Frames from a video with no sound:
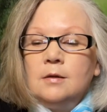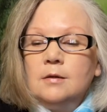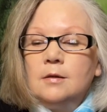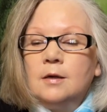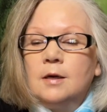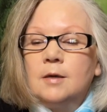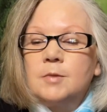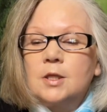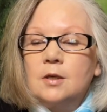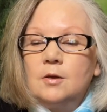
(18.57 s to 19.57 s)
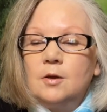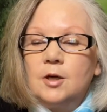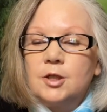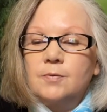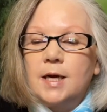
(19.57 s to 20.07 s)
I'm just going to
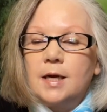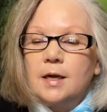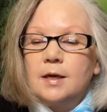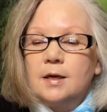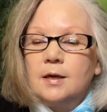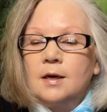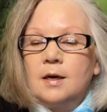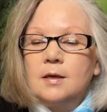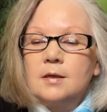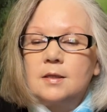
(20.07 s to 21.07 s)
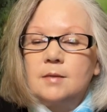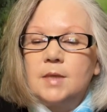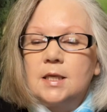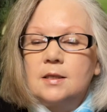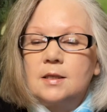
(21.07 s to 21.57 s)
launch right in. Some
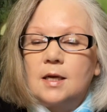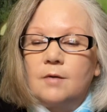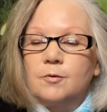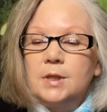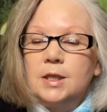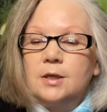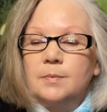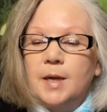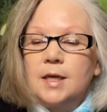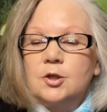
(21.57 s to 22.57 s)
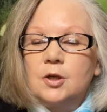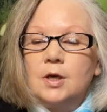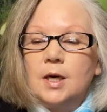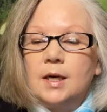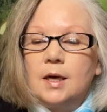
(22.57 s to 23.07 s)
days I have really good
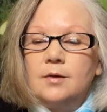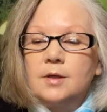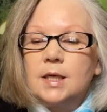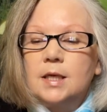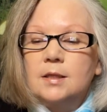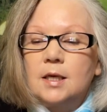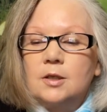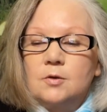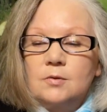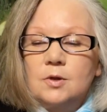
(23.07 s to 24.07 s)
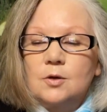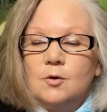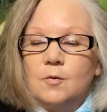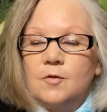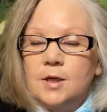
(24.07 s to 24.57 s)
banter and other days I don't. So
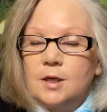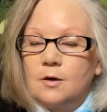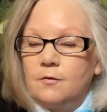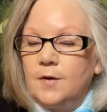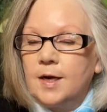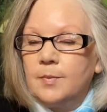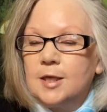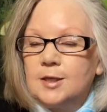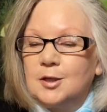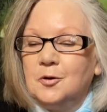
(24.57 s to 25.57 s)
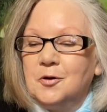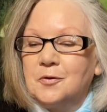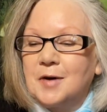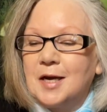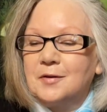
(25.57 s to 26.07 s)
hopefully it'll find me
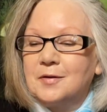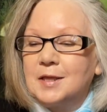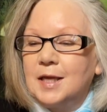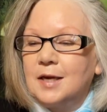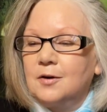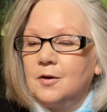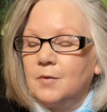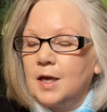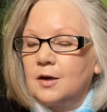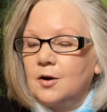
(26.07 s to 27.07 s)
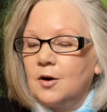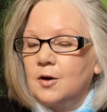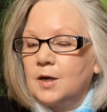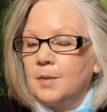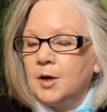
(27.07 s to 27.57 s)
sooner rather than later. And we had a
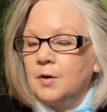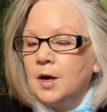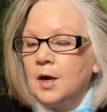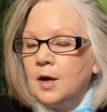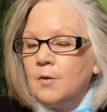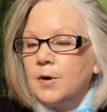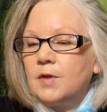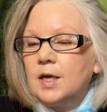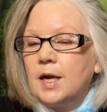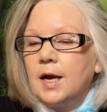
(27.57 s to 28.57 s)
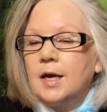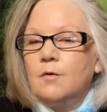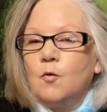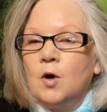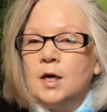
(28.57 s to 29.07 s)
card come out. We have the nine
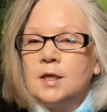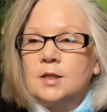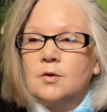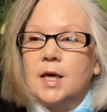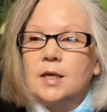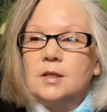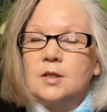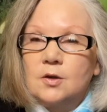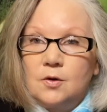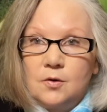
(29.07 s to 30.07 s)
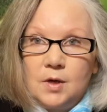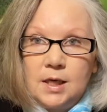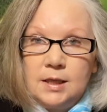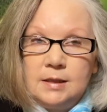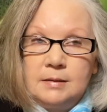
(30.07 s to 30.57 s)
of wands. Okay. So,
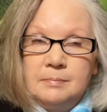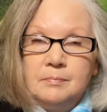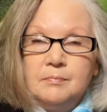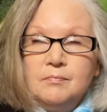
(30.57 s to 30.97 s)
um,